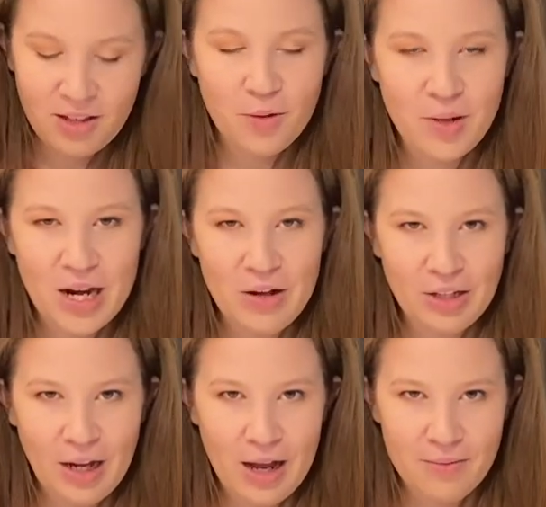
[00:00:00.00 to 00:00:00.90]
Let me know in
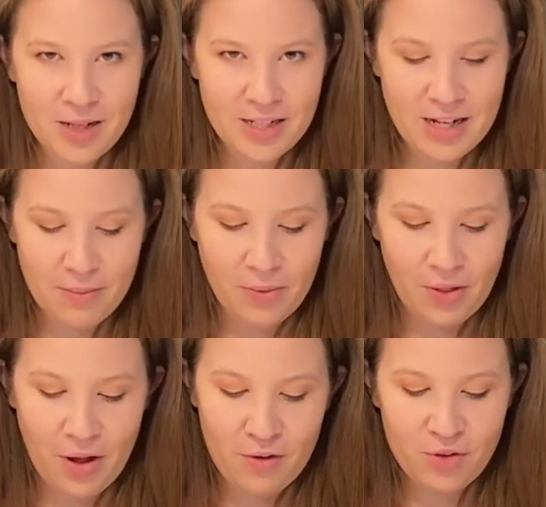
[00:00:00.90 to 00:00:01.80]
the comments down
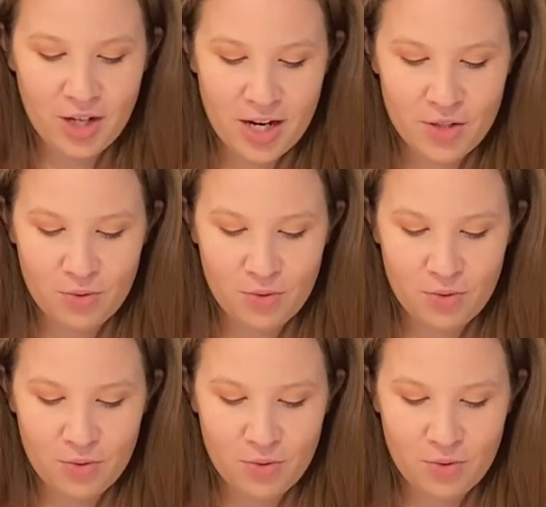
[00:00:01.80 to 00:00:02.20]
below if you guys